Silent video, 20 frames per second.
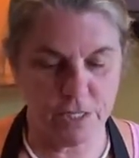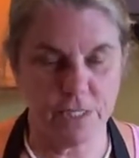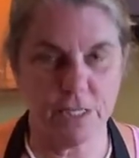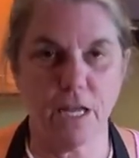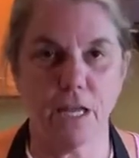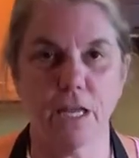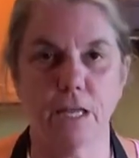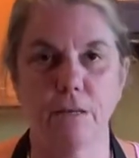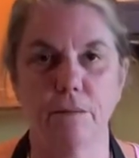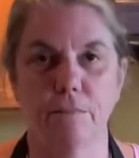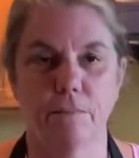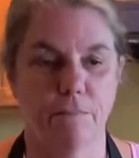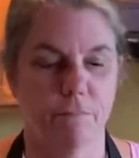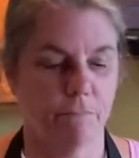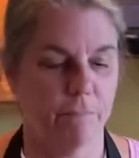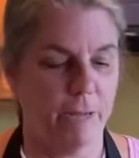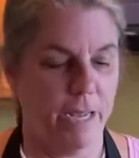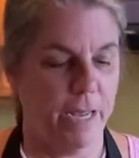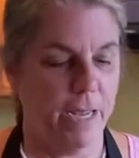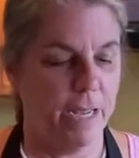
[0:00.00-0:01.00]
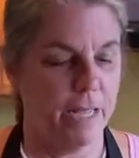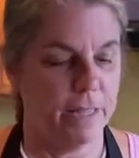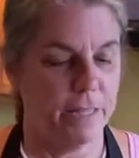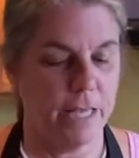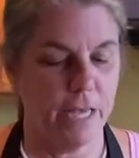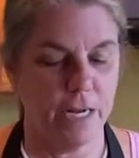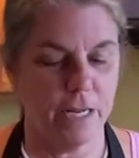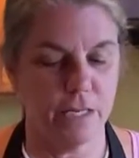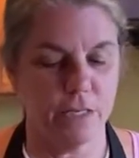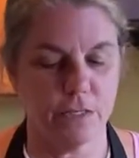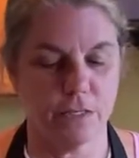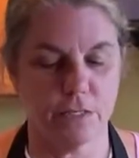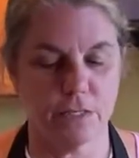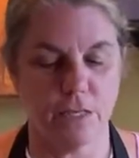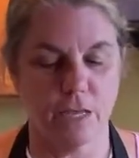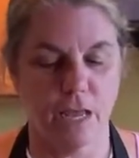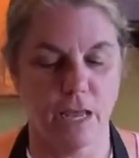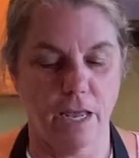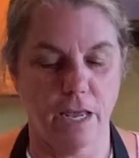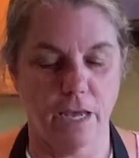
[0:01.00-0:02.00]
done, my lettuce,
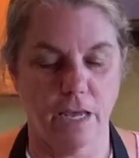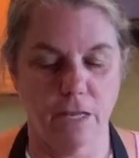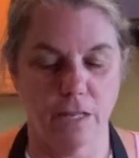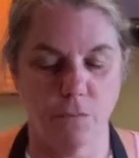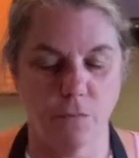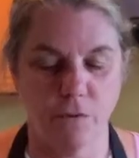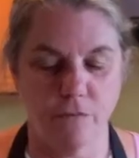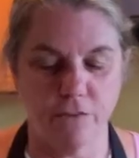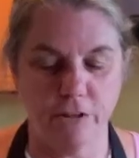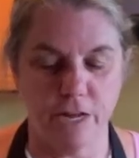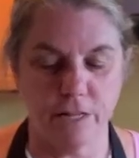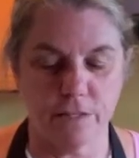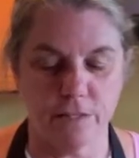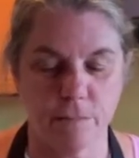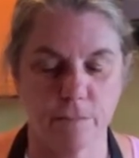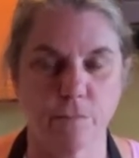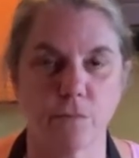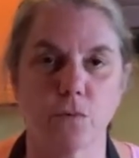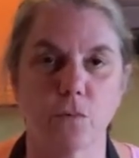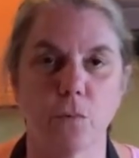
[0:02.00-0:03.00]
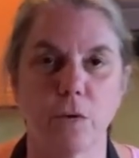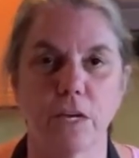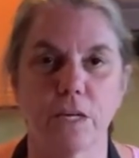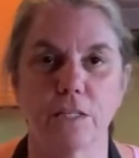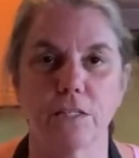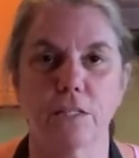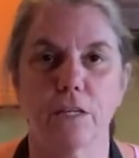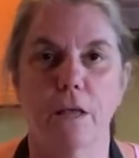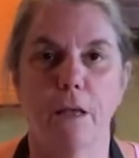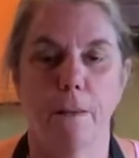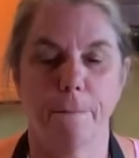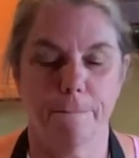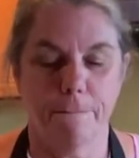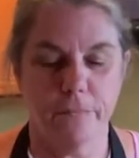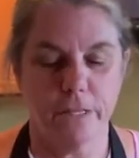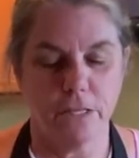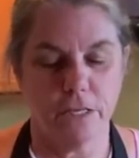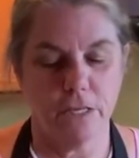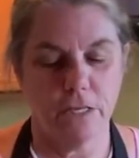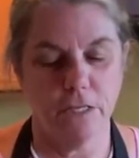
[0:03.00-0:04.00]
and we've got some sweet
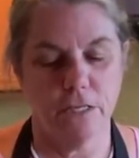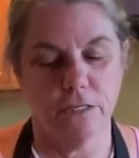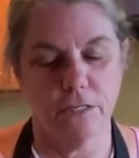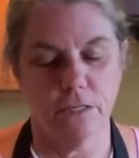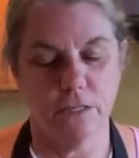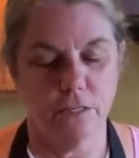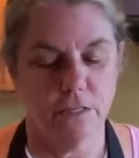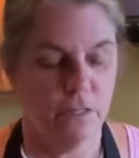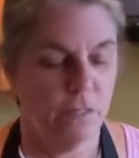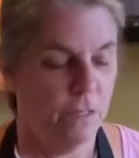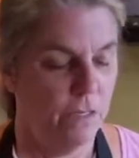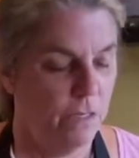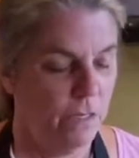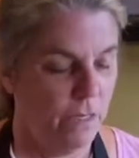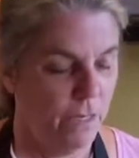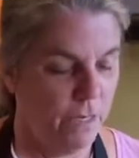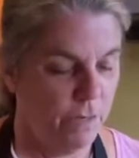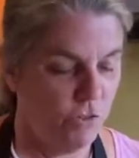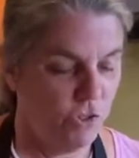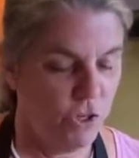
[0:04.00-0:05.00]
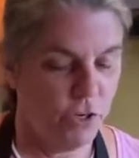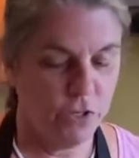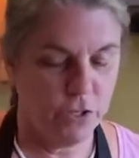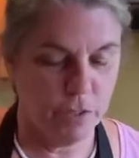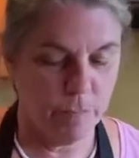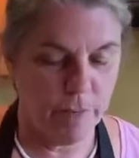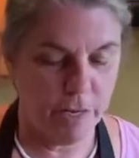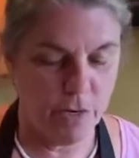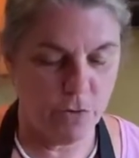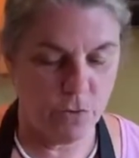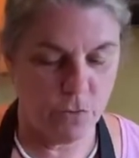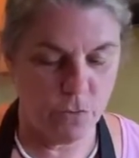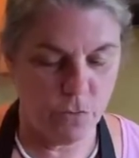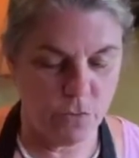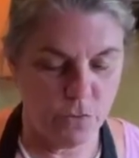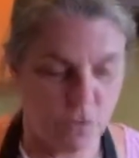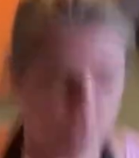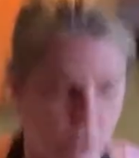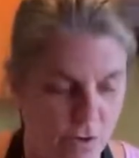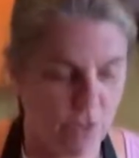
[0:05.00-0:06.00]
million cherry
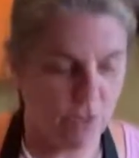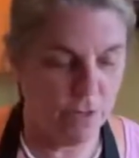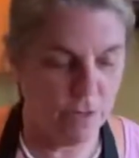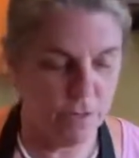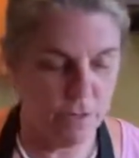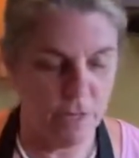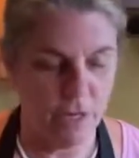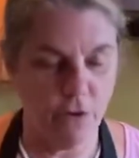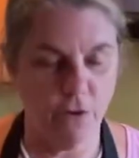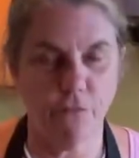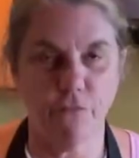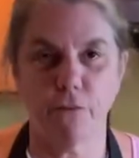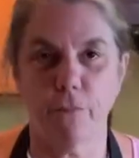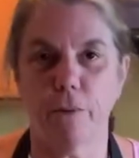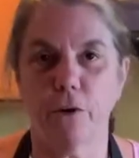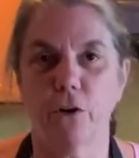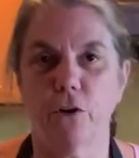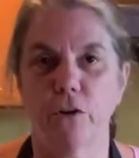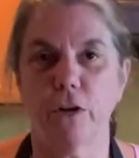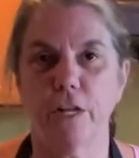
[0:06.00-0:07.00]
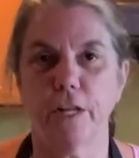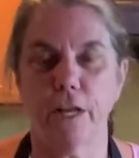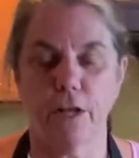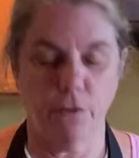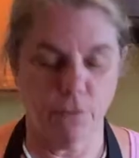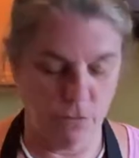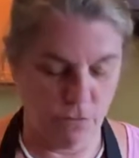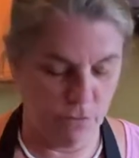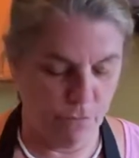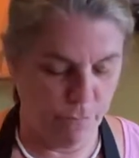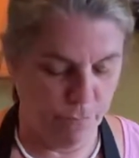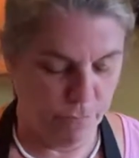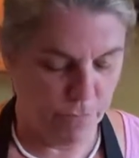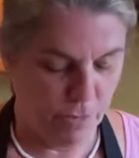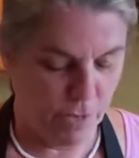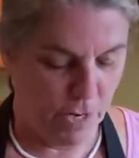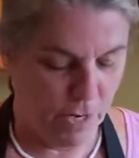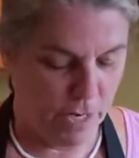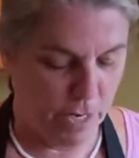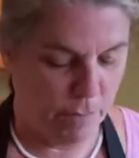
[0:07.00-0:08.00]
tomatoes on here from our greenhouse.
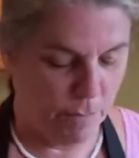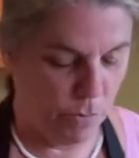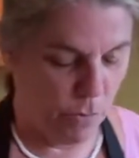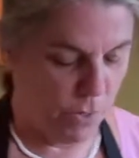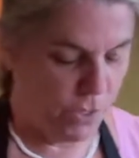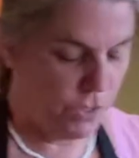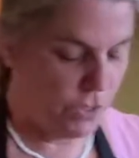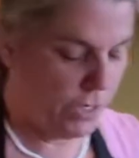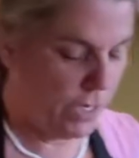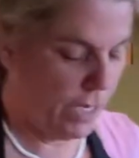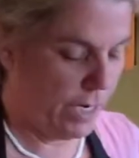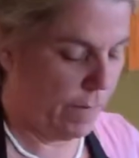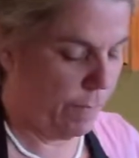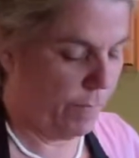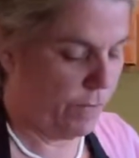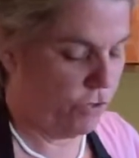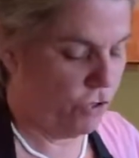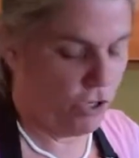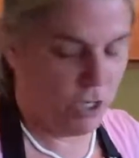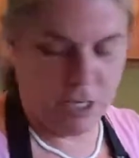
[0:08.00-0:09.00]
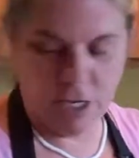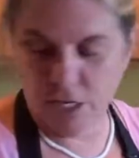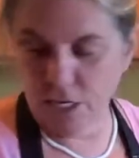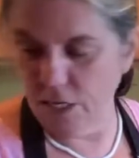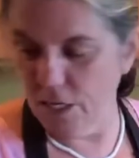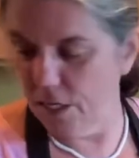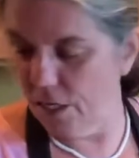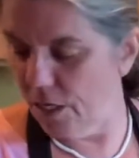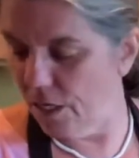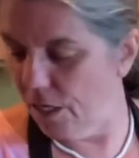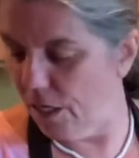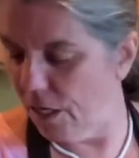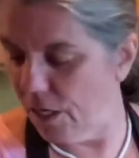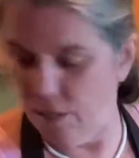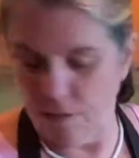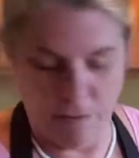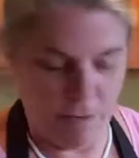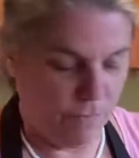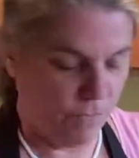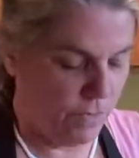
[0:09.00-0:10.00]
And I'm going to cut up the chicken
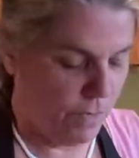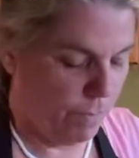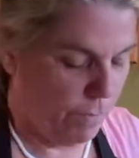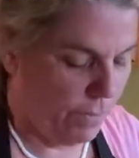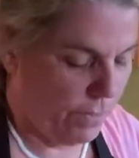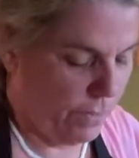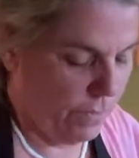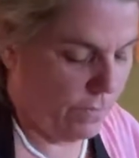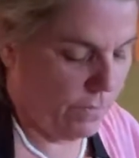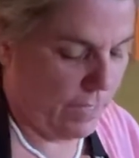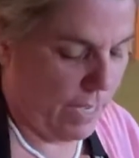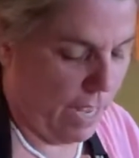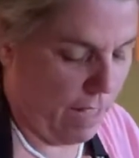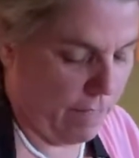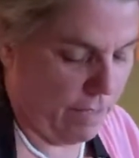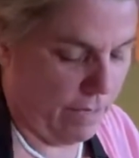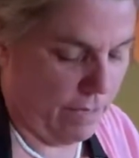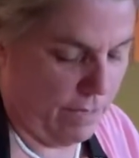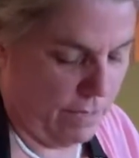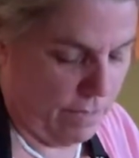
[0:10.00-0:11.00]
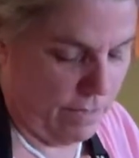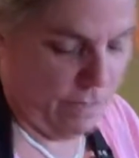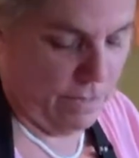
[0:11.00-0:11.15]
and assemble this salad